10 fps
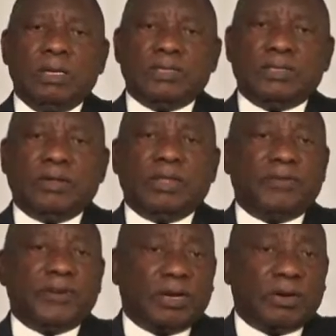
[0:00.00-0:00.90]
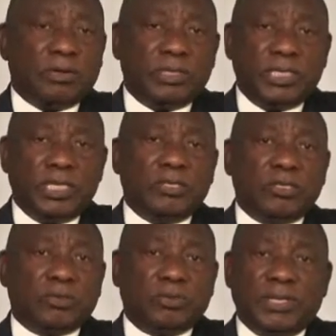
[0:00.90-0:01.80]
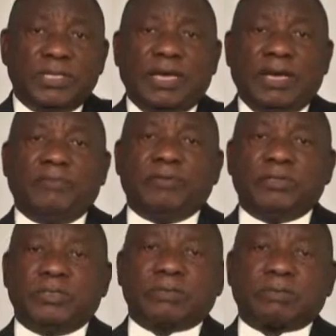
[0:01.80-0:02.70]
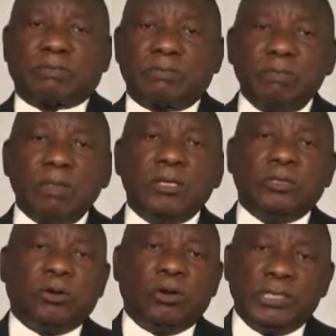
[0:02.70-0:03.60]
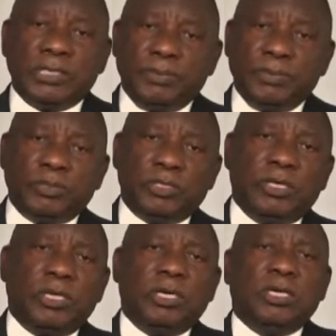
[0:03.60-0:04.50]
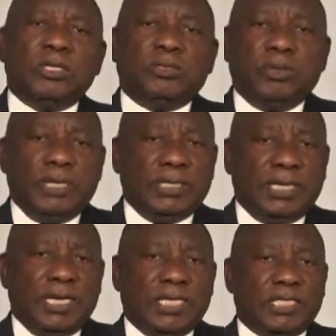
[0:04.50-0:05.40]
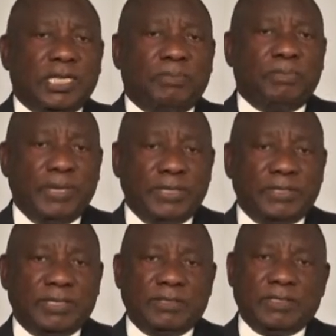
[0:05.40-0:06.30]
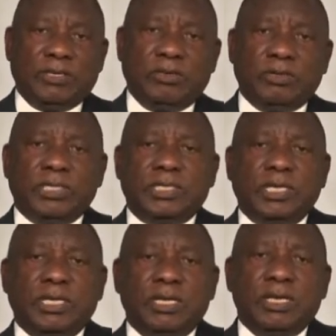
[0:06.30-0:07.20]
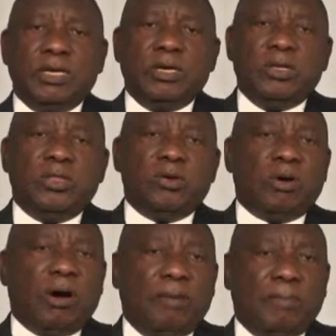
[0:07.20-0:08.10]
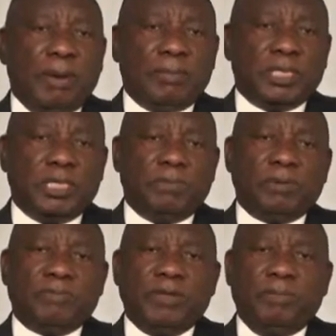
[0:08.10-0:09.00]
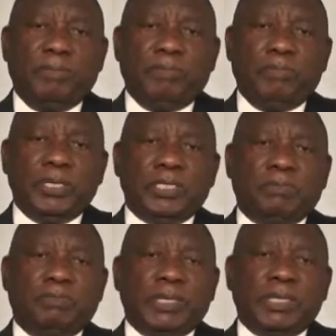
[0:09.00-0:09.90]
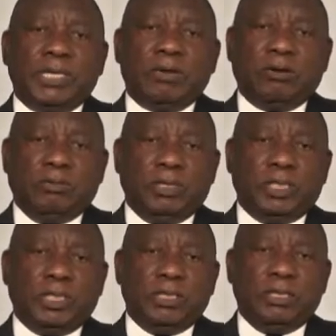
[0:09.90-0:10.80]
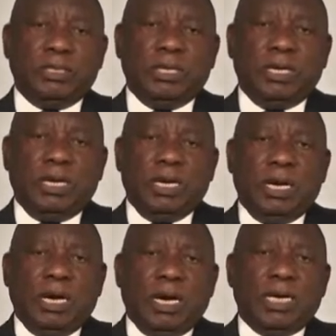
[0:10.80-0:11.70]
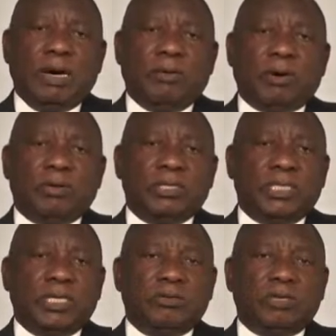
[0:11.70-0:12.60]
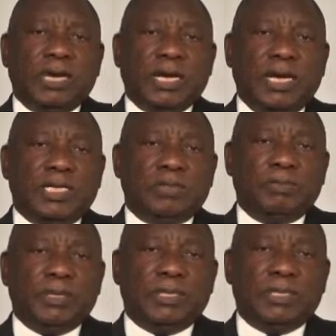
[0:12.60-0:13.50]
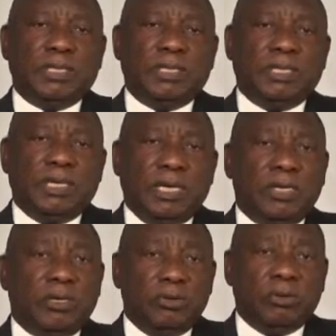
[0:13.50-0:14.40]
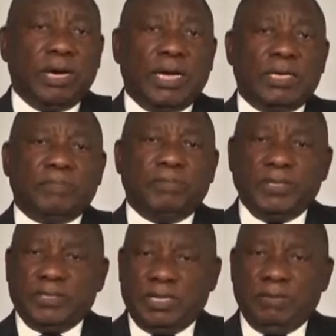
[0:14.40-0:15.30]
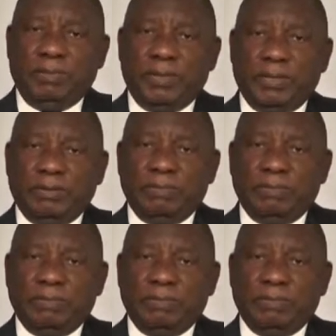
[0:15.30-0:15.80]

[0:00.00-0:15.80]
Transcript: South Africa continues with its efforts to contribute to international peace and security through our membership of the Peace-Building Commission and our continued engagement in UN peacekeeping.